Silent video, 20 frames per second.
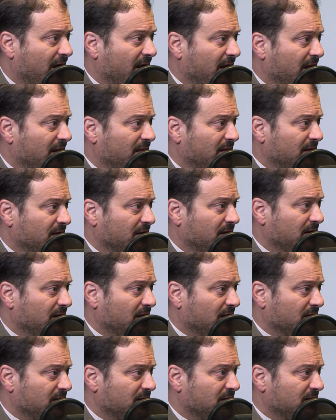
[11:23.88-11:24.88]
in
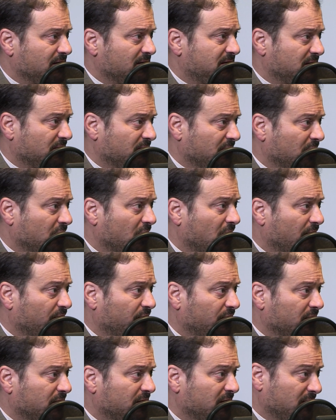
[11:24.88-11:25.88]
the Syrian
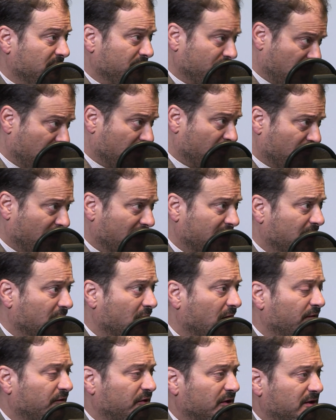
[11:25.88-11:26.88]
conflict and Iraqi
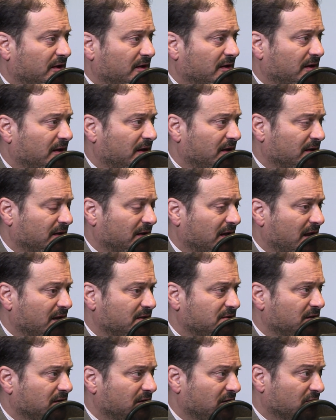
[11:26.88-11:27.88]
conflict in the
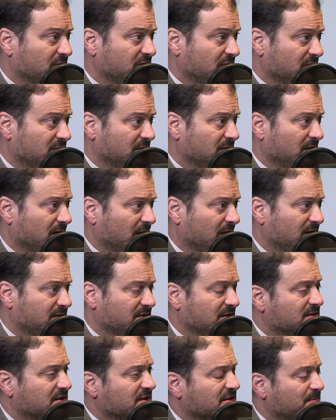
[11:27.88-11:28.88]
last year since
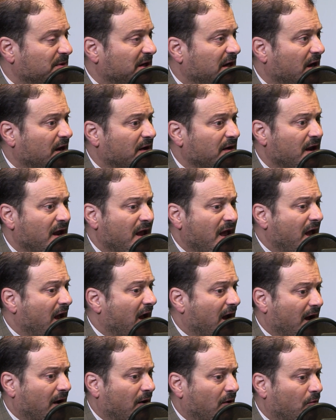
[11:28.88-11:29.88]
it's begun,
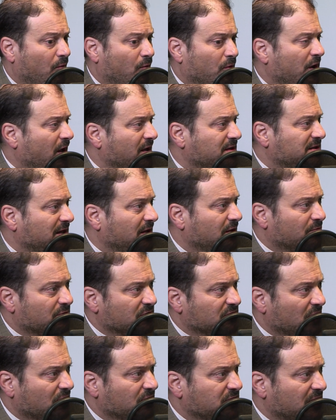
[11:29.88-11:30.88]
we're not seeing the
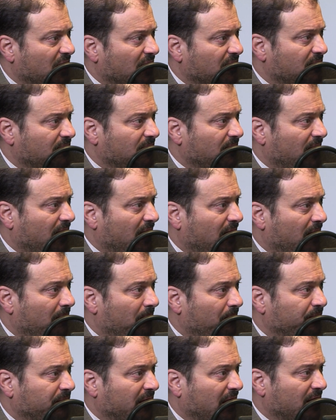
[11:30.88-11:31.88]
results yet.
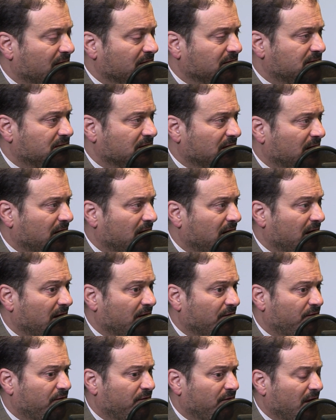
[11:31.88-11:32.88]

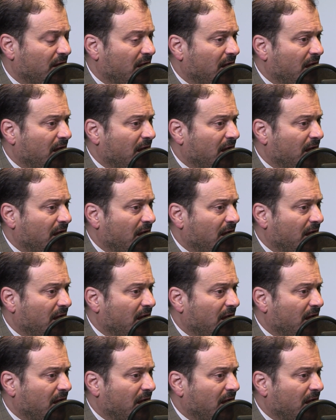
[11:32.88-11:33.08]
If